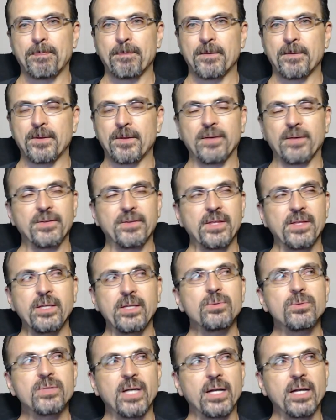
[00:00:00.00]
to everything you
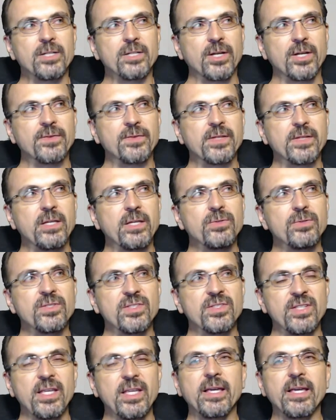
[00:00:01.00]
touch, everything you
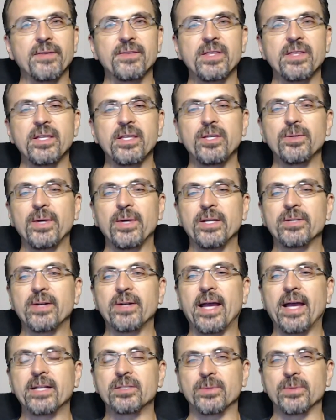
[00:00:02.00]
see, everything you
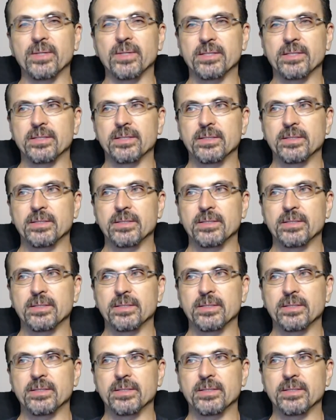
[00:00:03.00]
interact with.